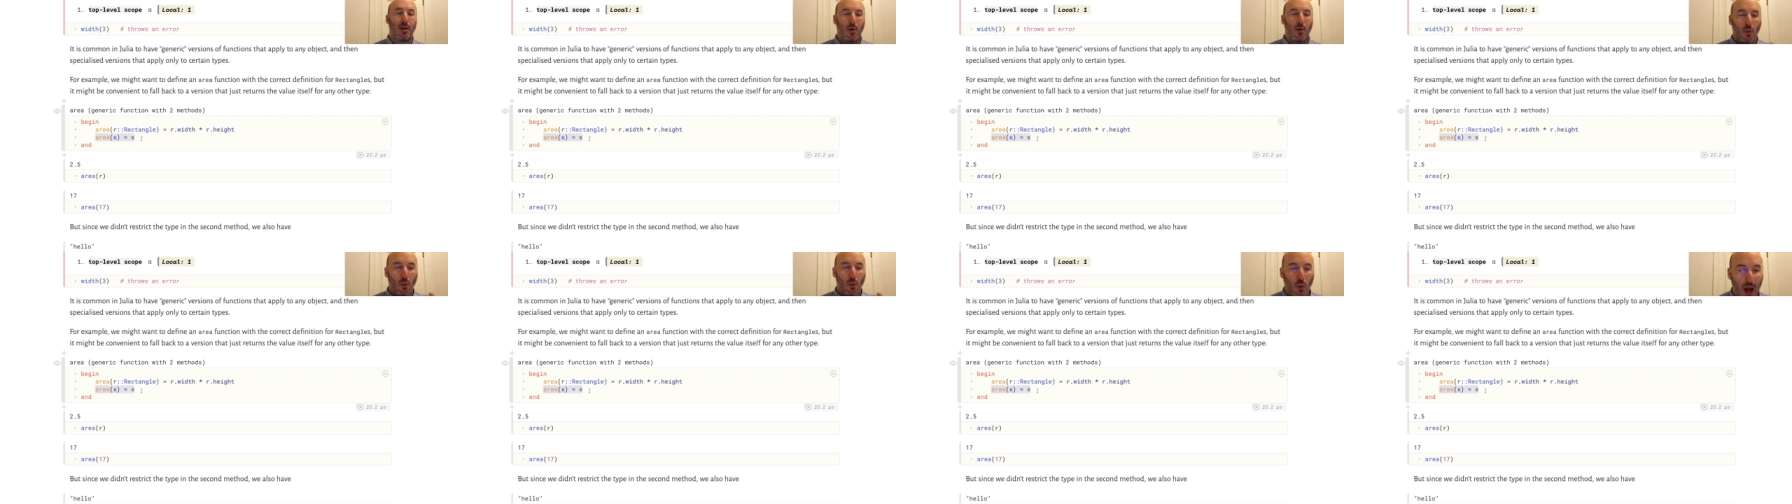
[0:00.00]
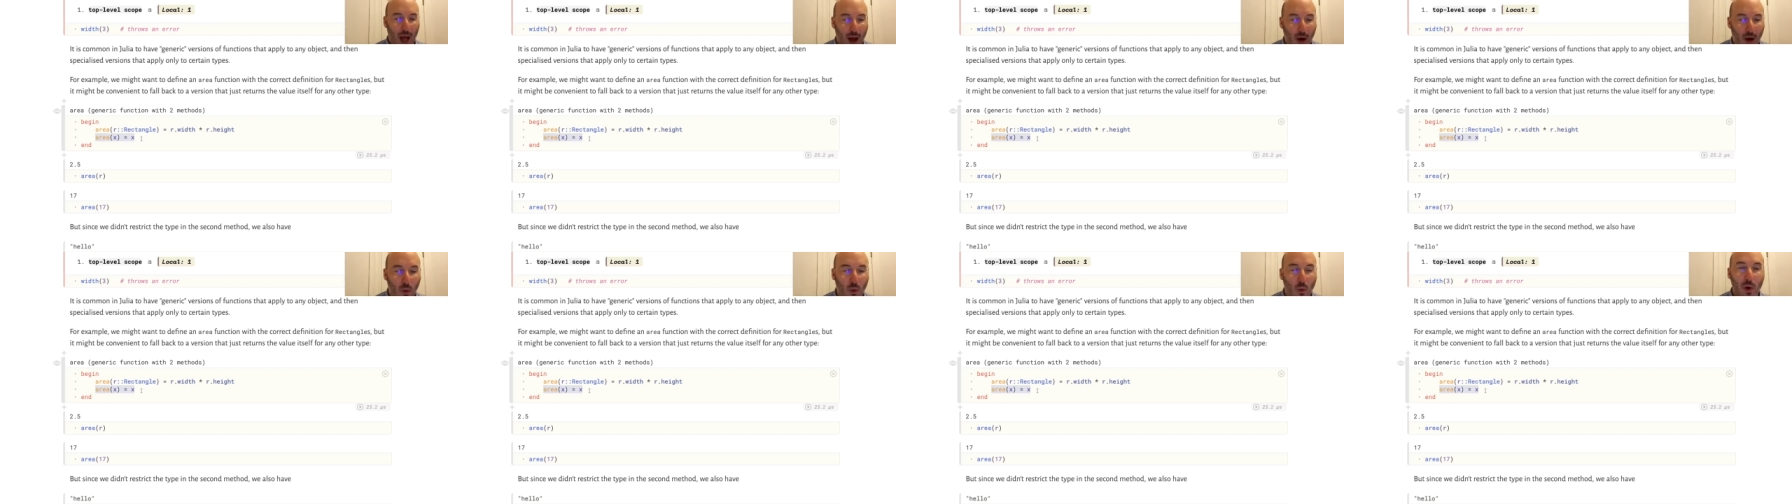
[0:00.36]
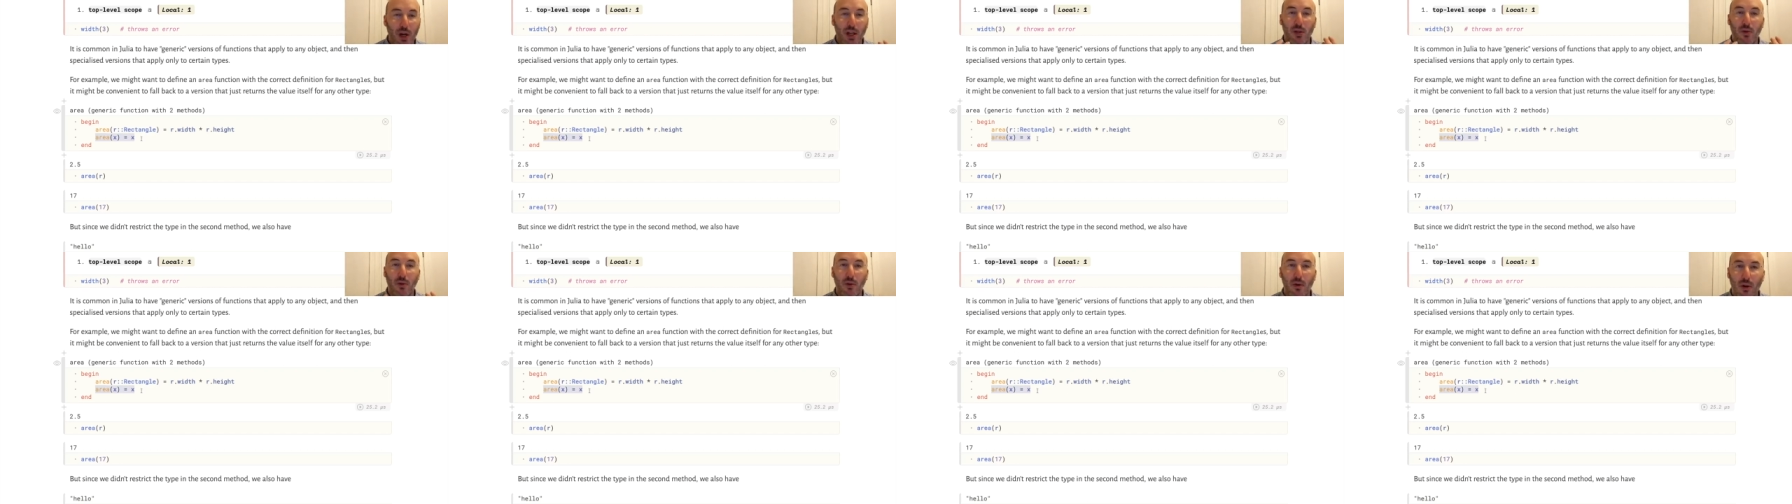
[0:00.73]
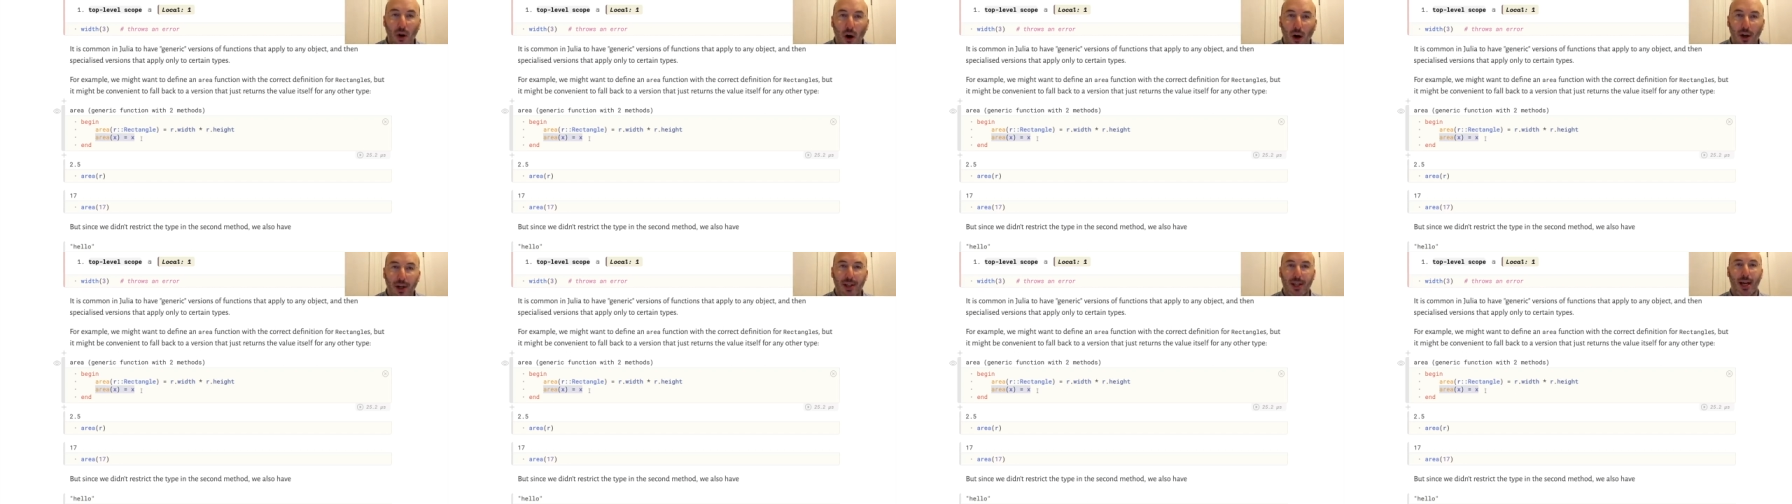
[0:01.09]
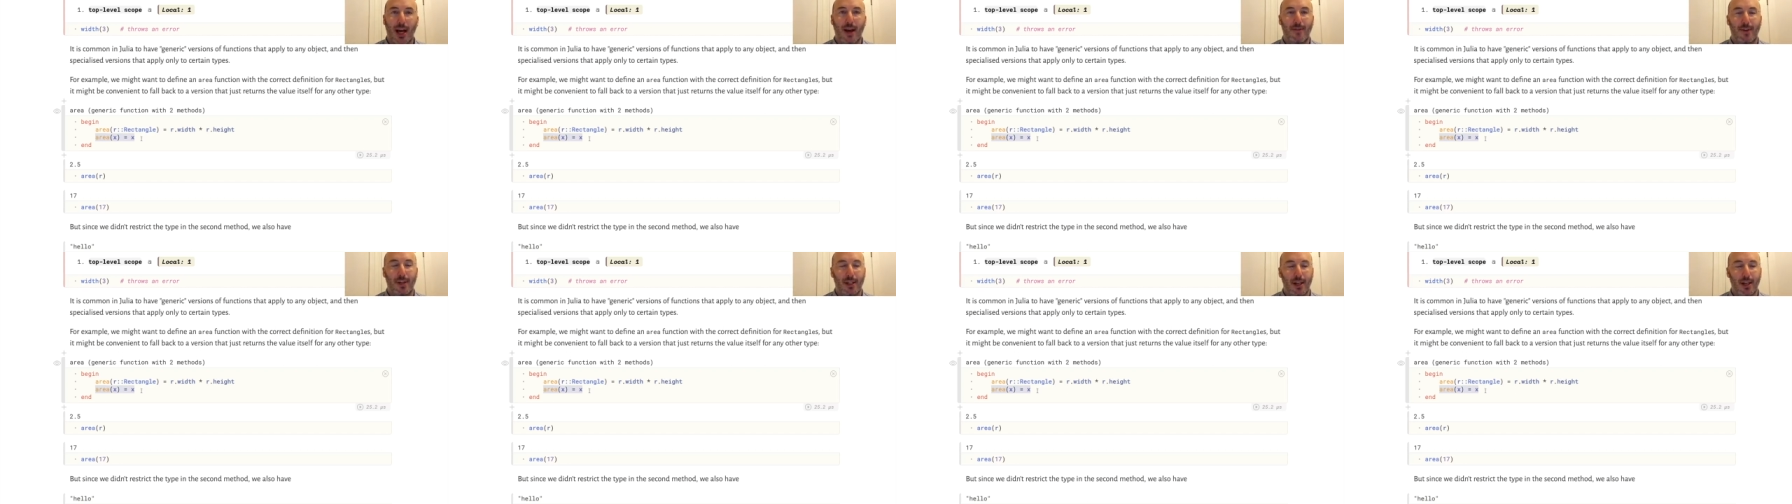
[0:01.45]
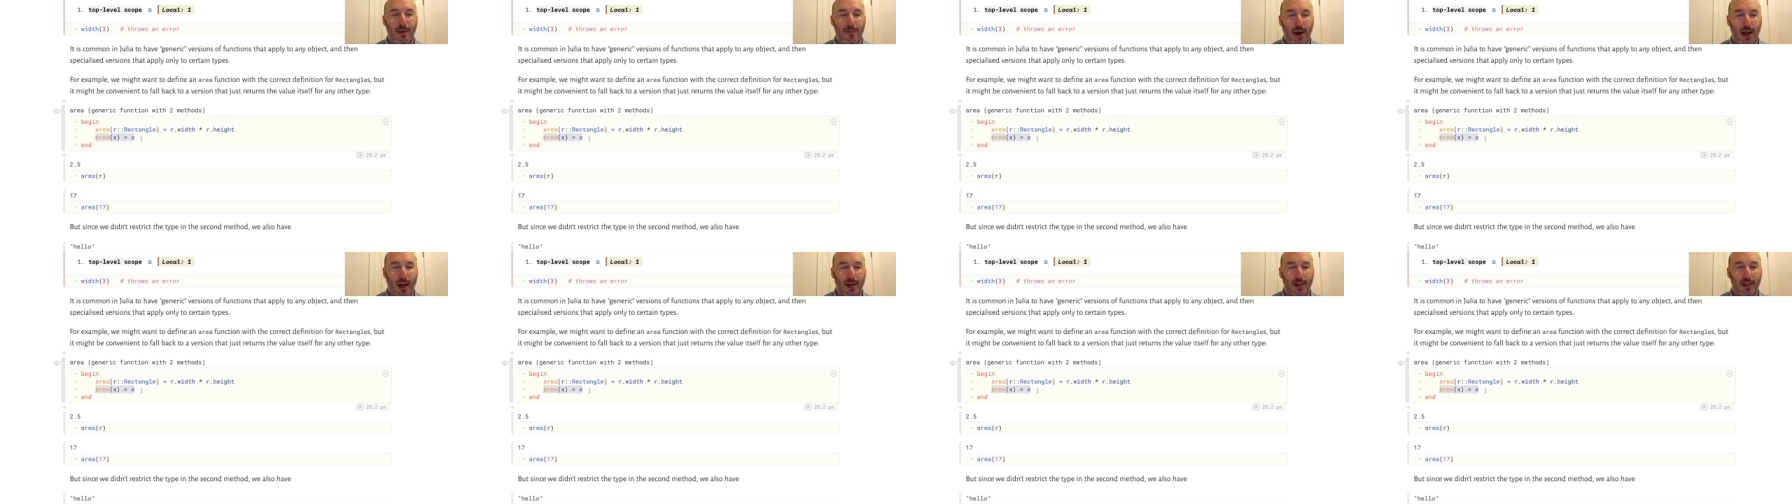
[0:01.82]
where we do not have a
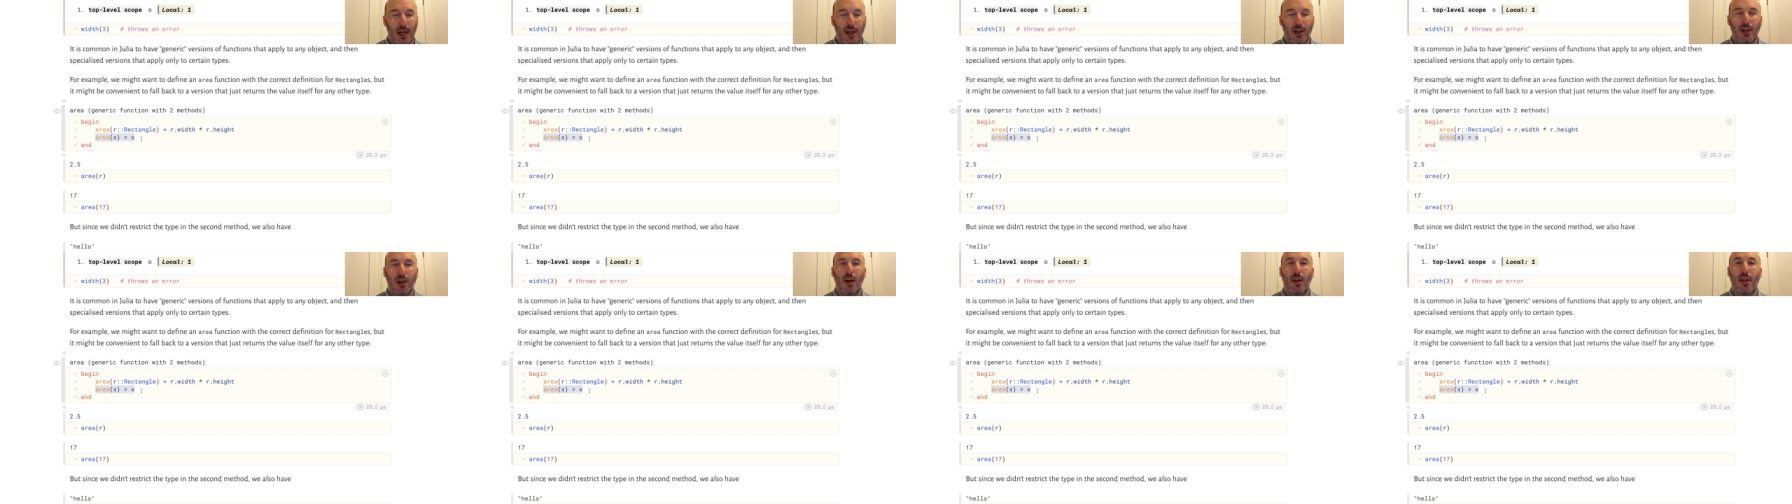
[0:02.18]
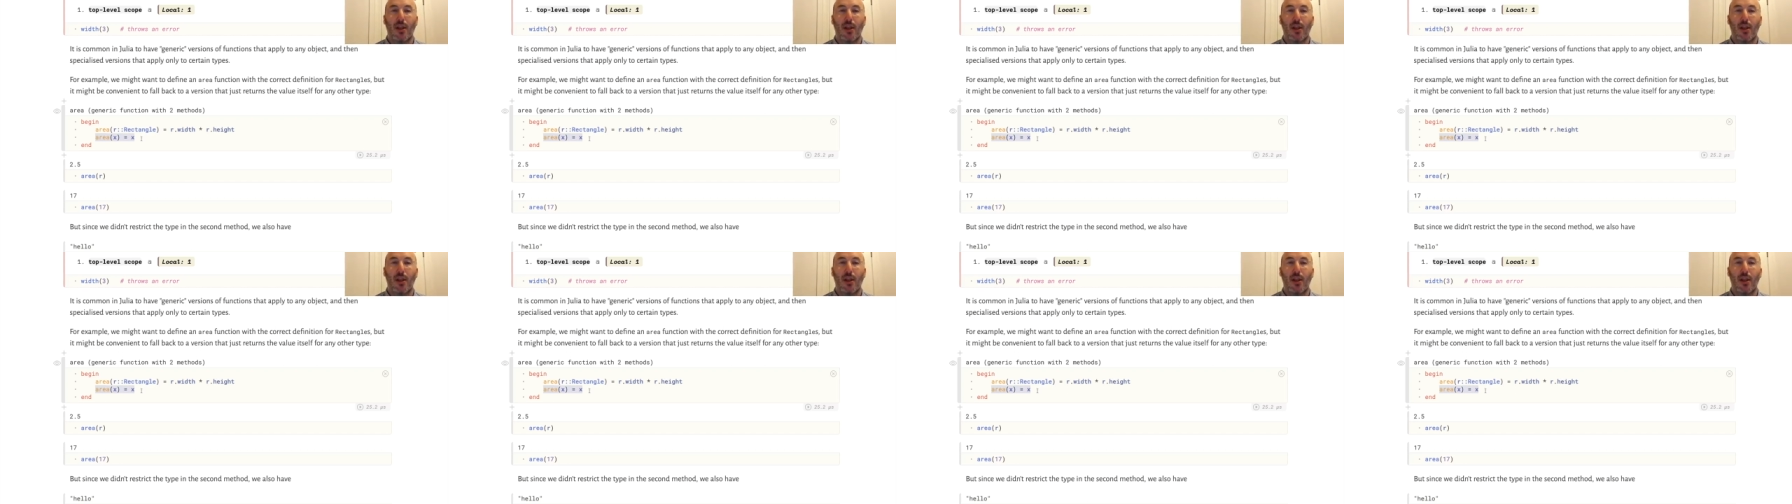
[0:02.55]
type annotation.